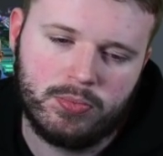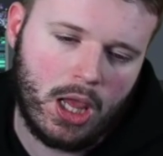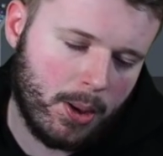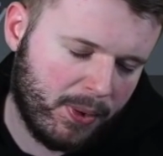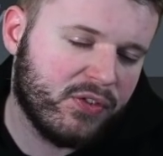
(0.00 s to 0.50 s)

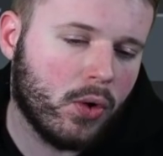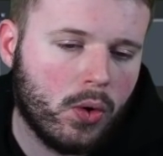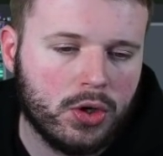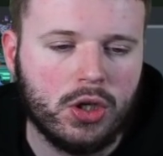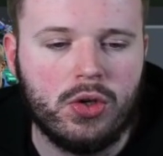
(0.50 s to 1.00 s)
Before,
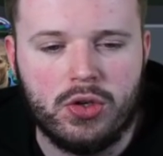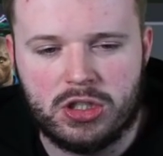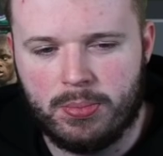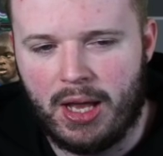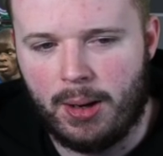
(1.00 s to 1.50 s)
you used to
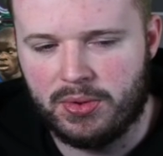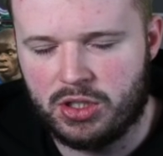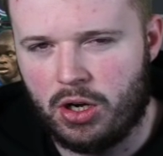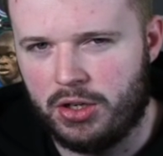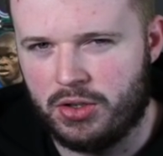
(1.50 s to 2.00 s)
be able to
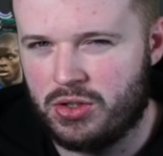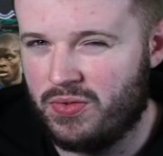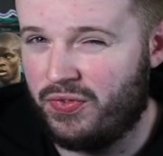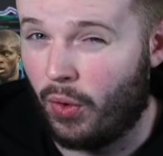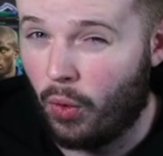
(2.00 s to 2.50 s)
kind of
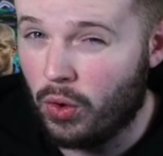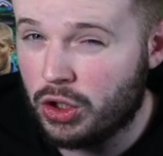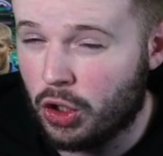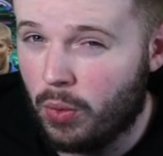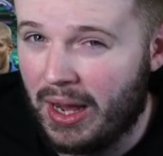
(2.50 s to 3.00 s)
force
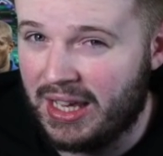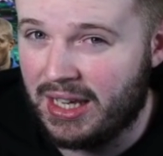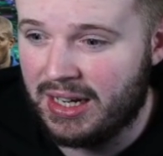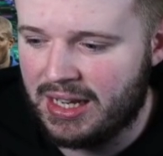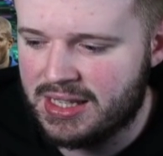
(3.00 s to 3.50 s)
your way in,
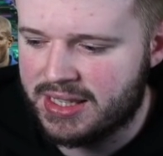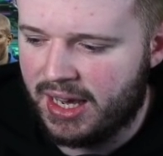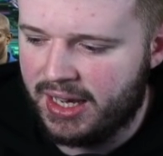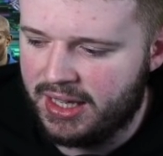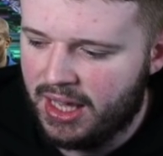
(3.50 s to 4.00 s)
let's
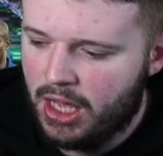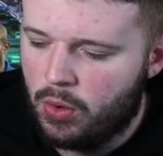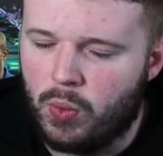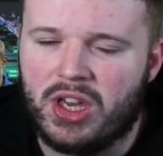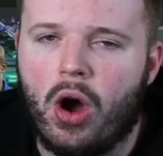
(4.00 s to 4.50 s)
say.
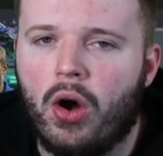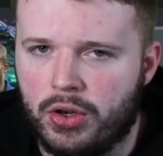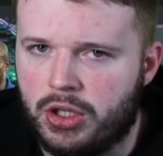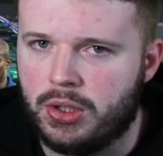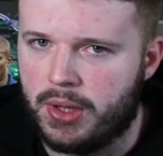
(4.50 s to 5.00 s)
We can't
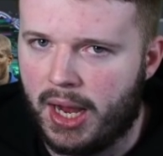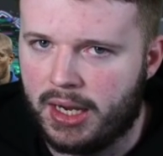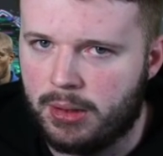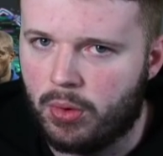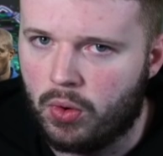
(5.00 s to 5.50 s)
do that
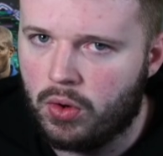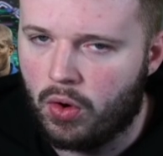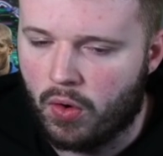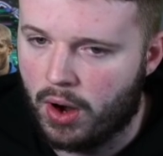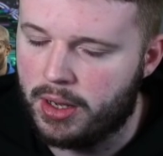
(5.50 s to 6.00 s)
anymore, all
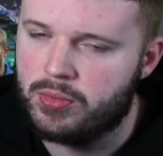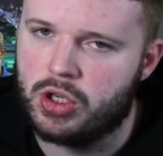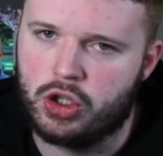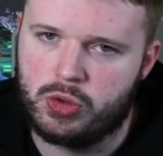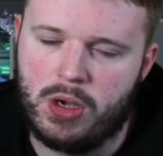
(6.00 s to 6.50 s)
right? So
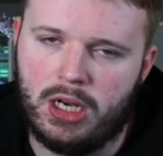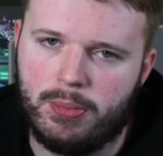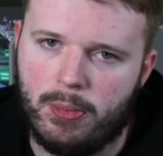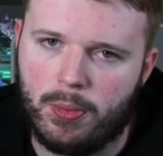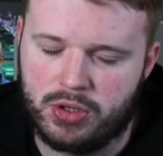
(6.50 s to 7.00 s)
just be a little bit
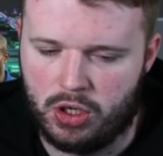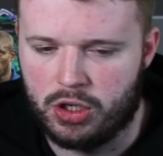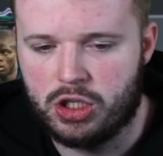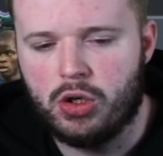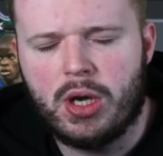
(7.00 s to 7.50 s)
more precise.
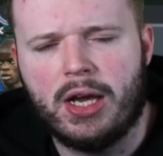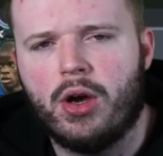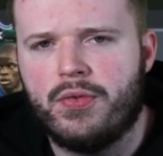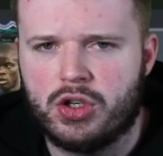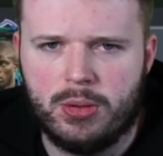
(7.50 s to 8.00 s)
You can go
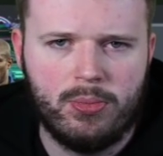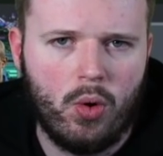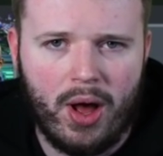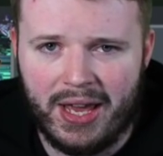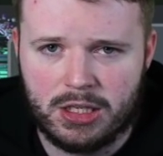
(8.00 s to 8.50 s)
for some more
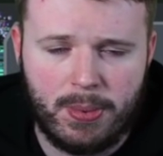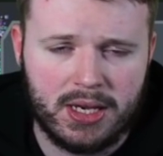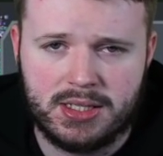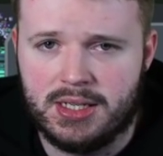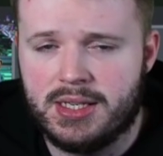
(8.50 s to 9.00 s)
X
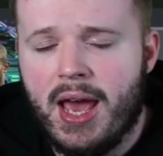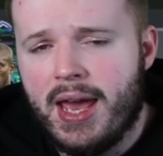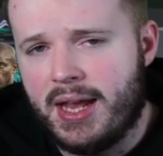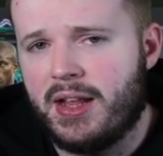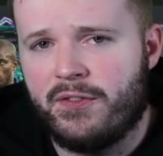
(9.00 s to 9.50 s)
passes
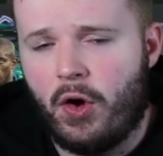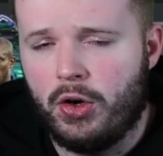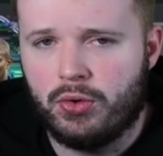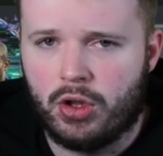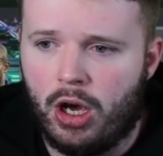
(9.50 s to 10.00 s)
in that final
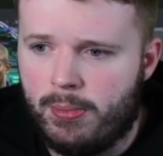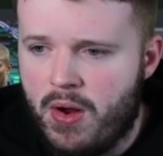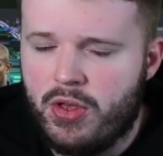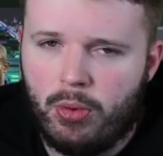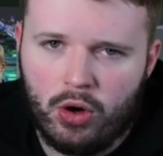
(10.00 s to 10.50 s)
third, move the
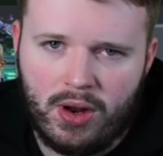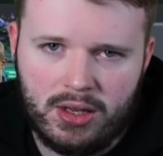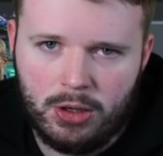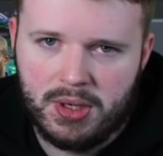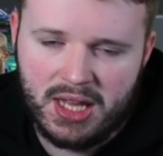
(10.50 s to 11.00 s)
ball around a little
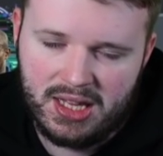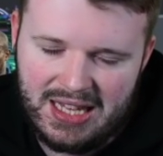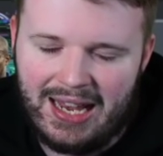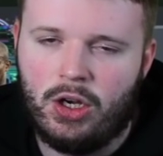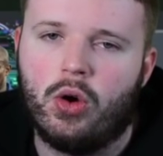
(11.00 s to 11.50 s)
bit there,
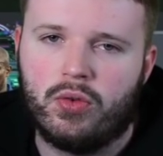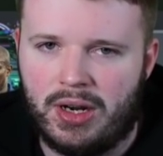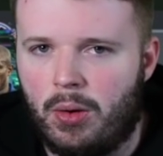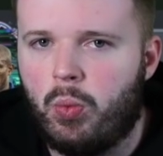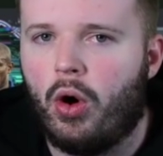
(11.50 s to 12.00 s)
then look for
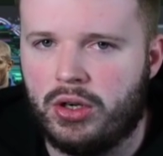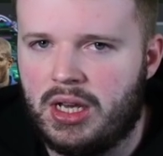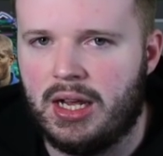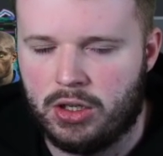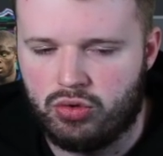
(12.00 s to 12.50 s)
that one
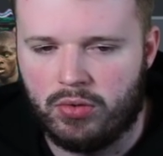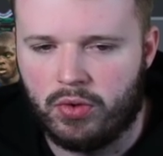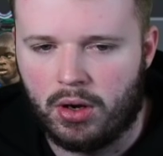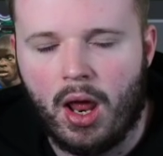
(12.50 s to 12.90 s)
killer driven.